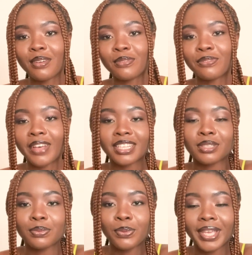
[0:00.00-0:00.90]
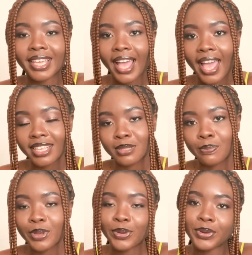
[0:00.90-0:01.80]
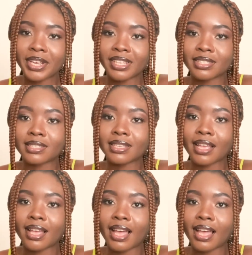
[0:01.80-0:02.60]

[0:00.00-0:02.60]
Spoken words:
first week experience